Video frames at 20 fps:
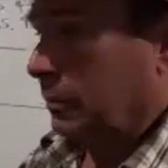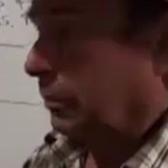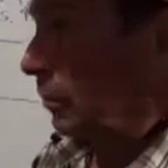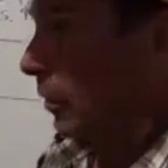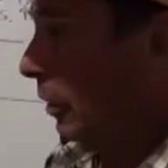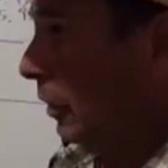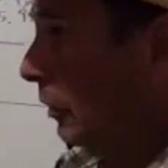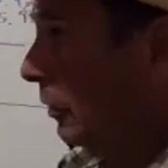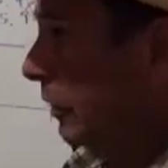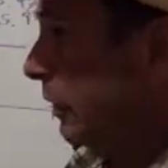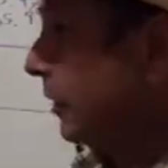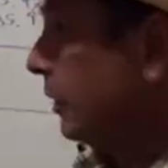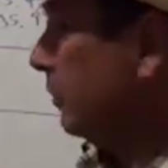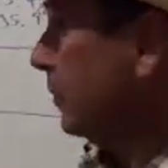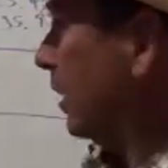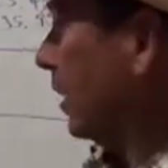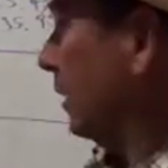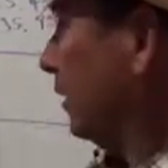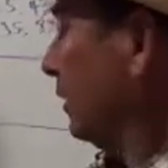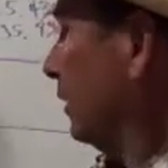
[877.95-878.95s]
But
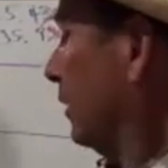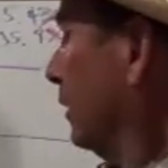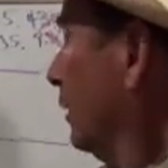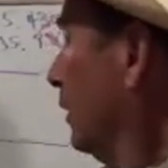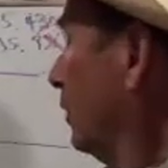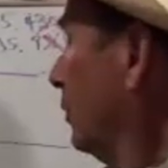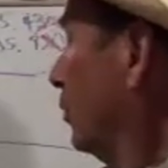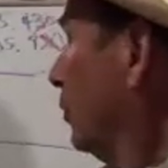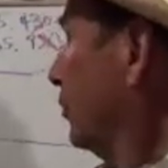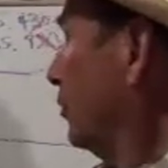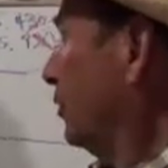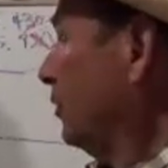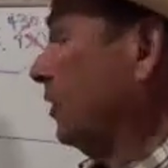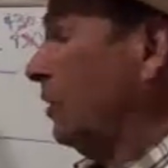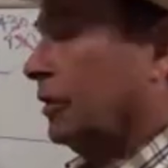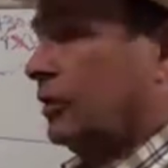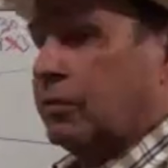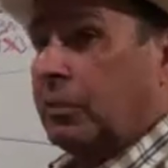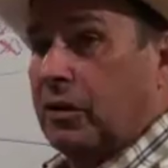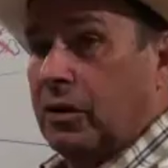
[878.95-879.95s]
anybody with any
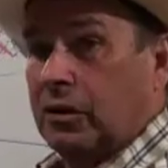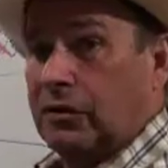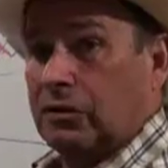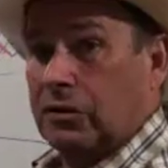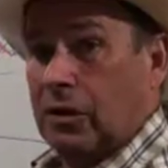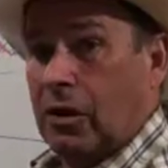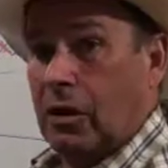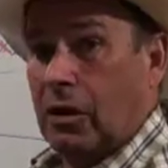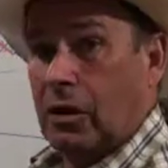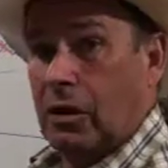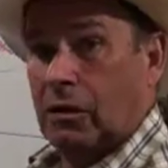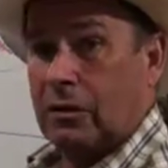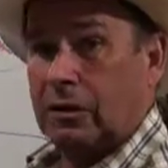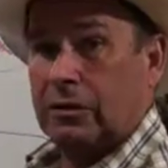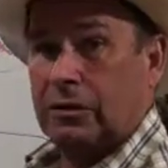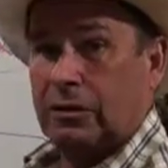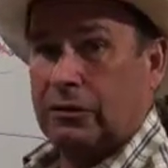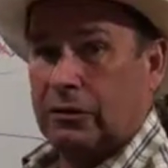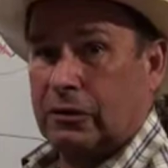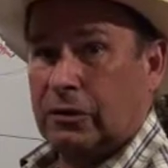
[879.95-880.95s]
experience at all
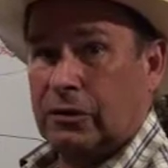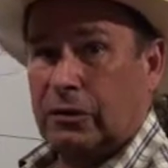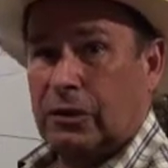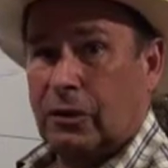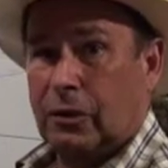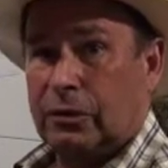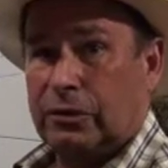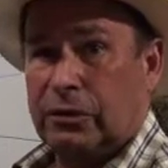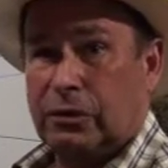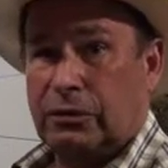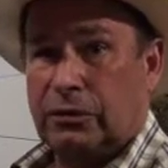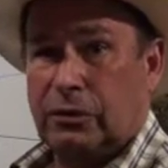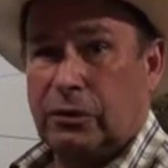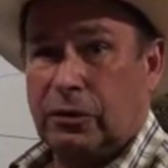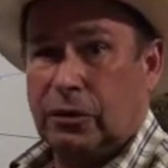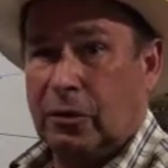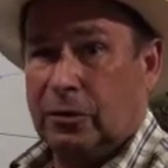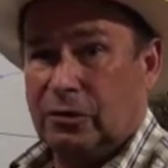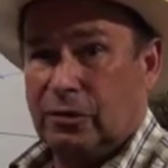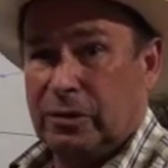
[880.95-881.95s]
is going to know what those 2
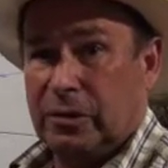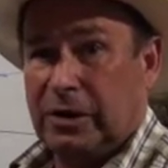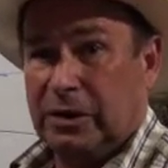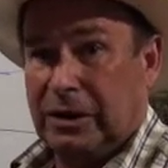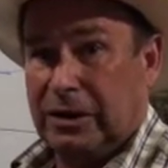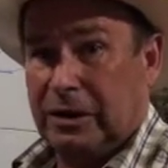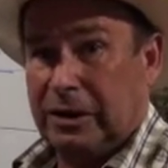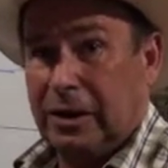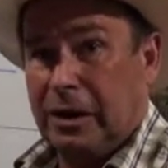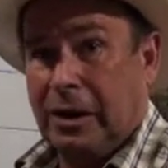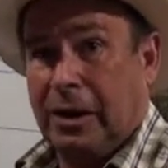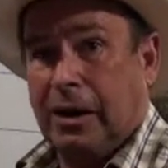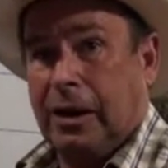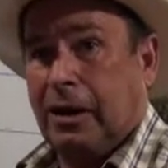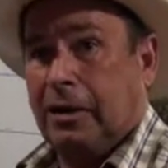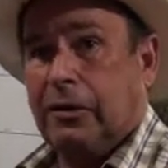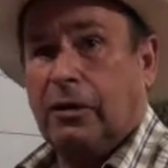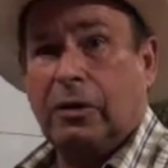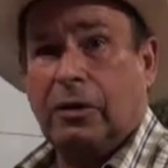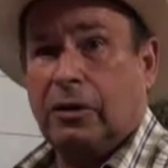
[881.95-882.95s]
numbers mean,
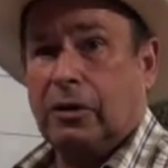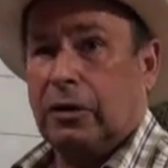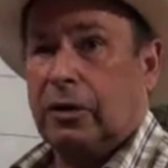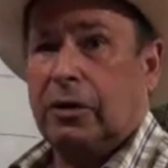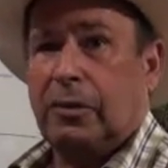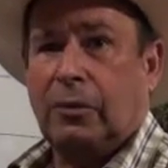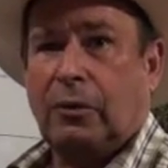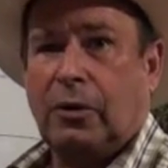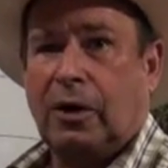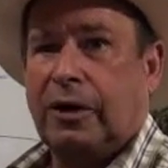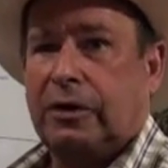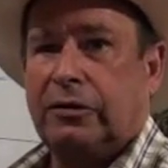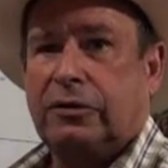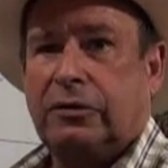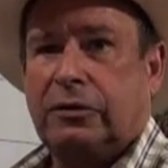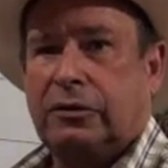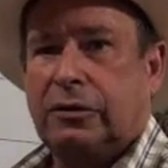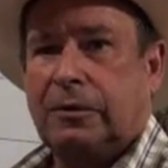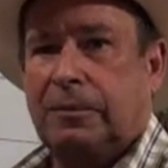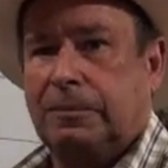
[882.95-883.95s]
and they're going to come right
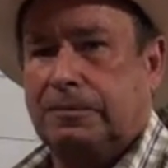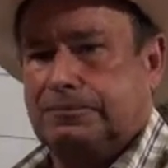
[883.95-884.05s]
to you.